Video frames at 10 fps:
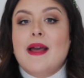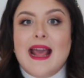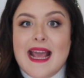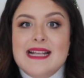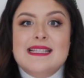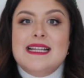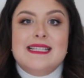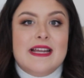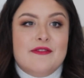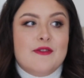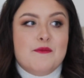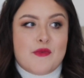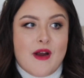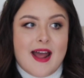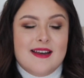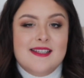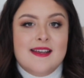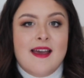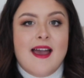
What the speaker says: but it is a different brand